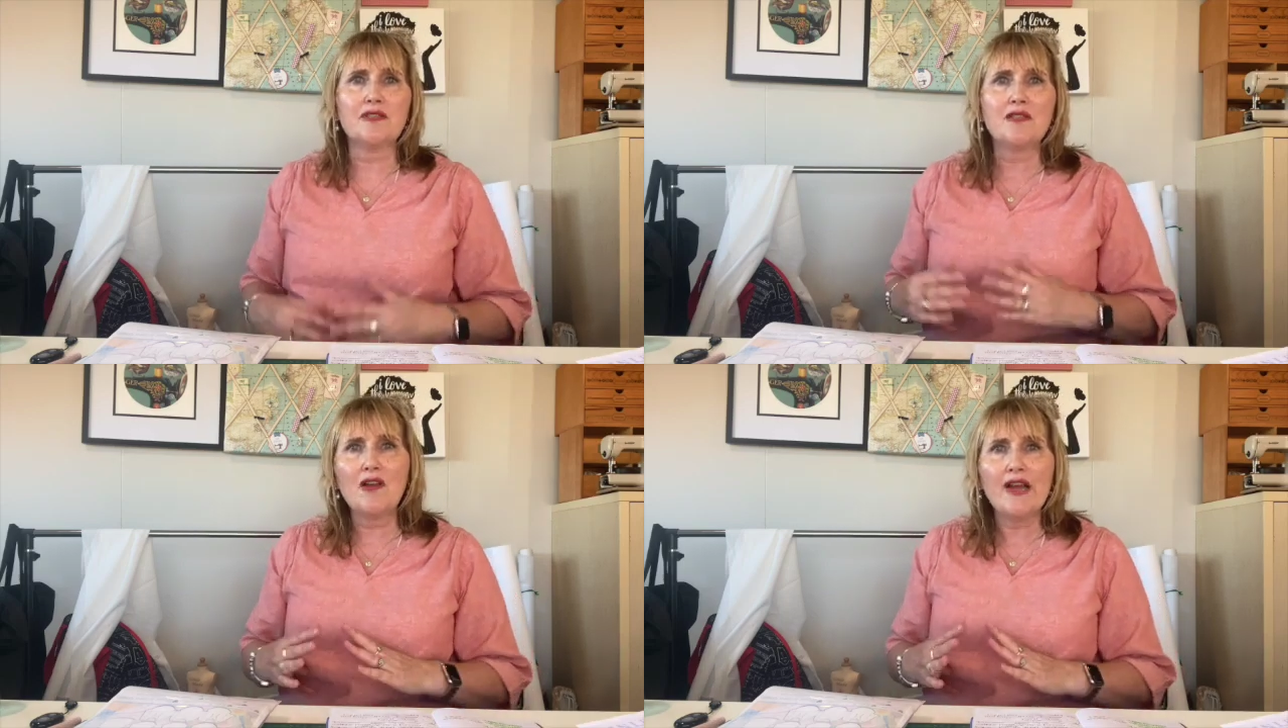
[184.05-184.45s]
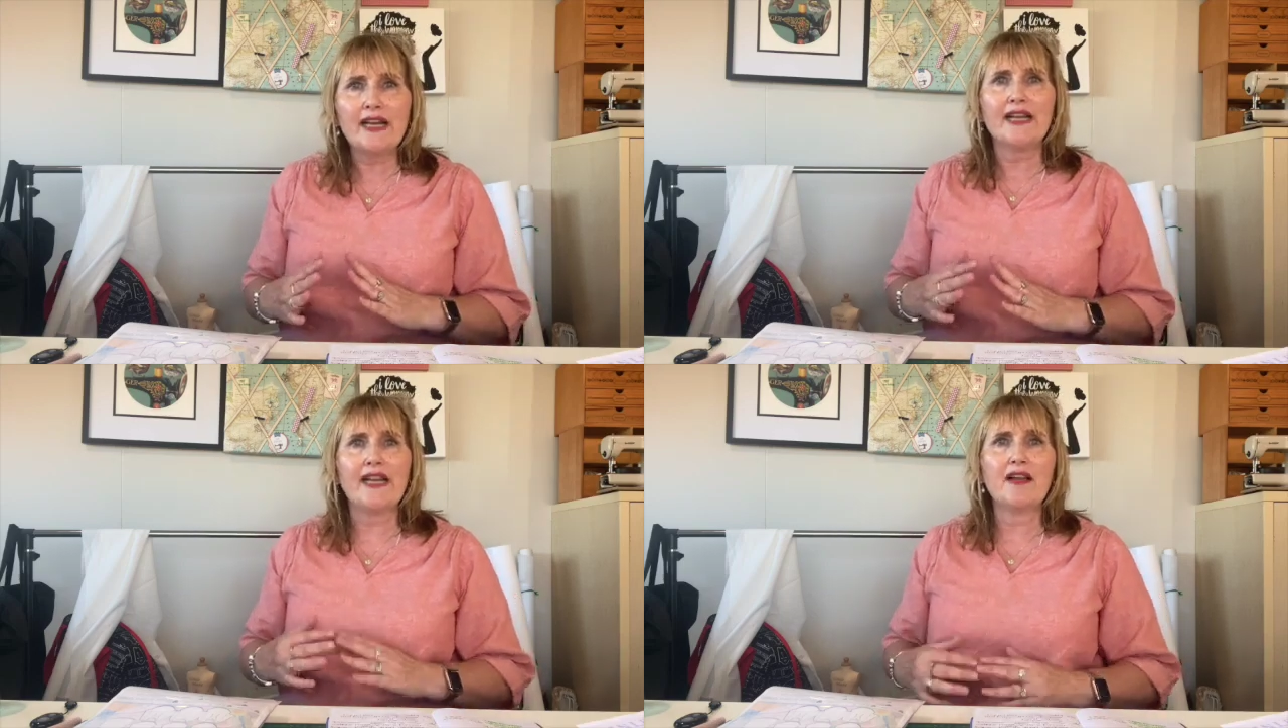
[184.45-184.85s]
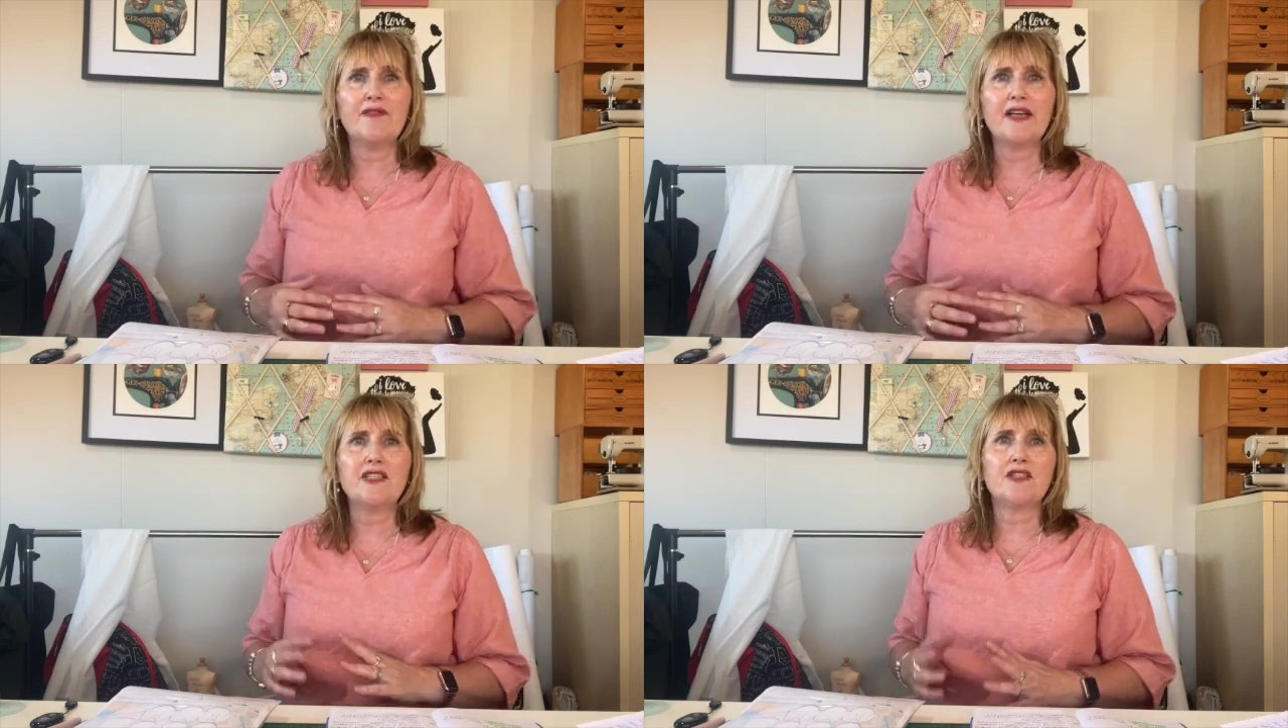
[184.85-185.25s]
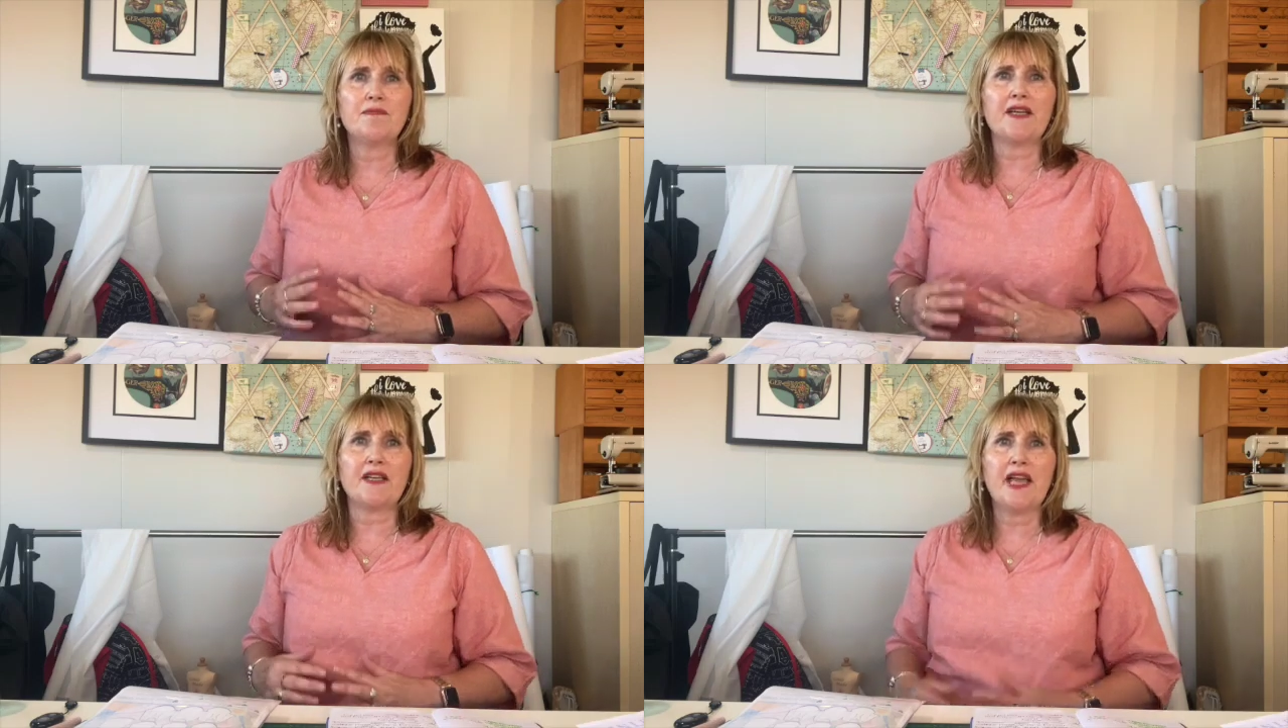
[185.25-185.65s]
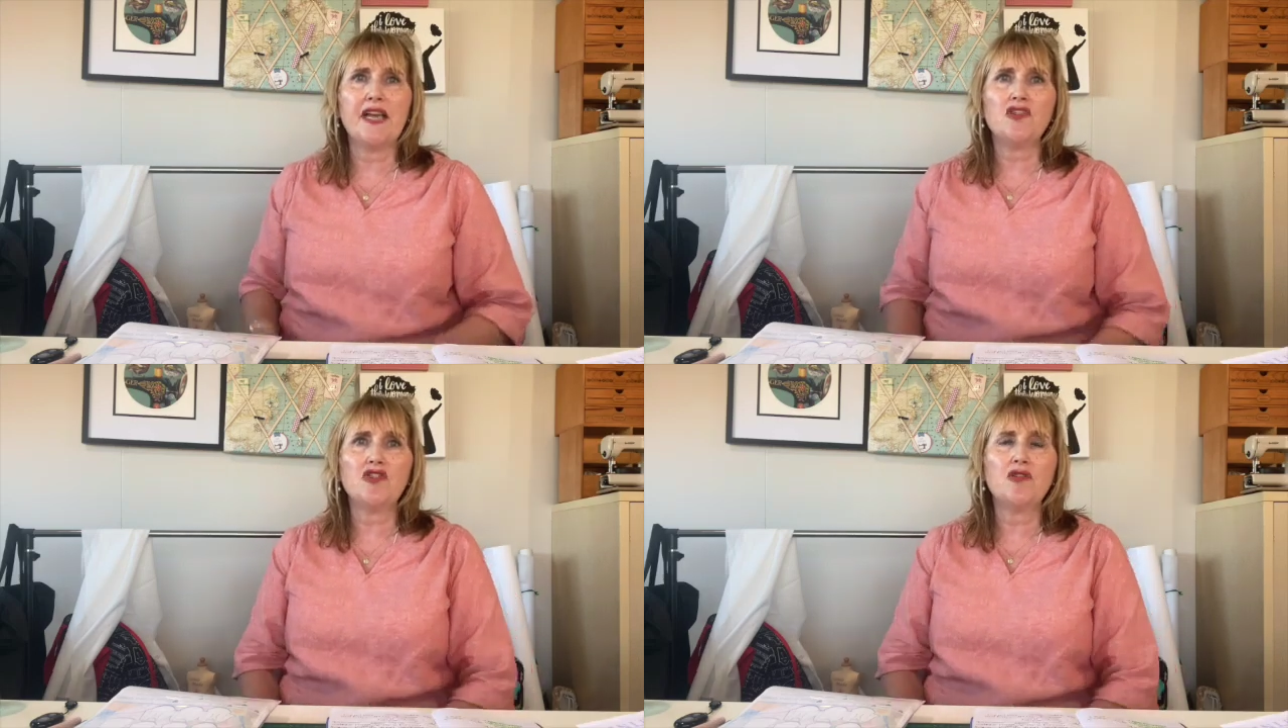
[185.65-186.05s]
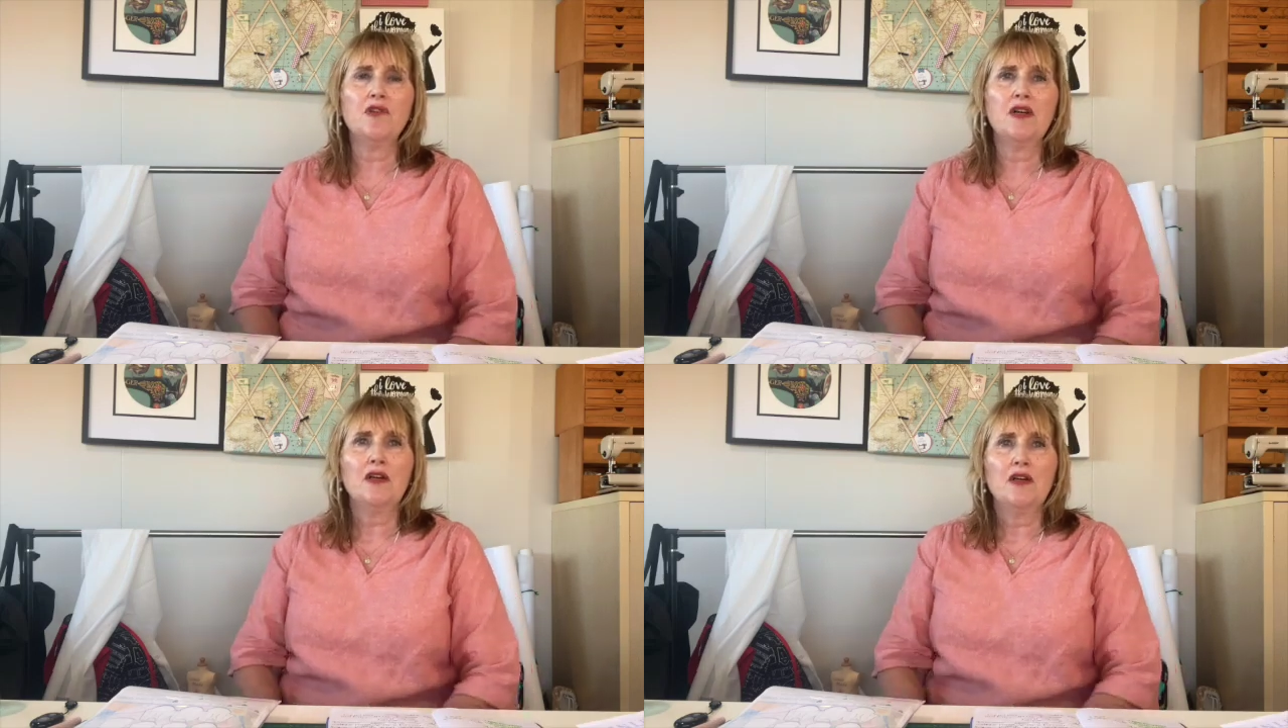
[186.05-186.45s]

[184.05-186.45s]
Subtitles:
slightly elevated but casual.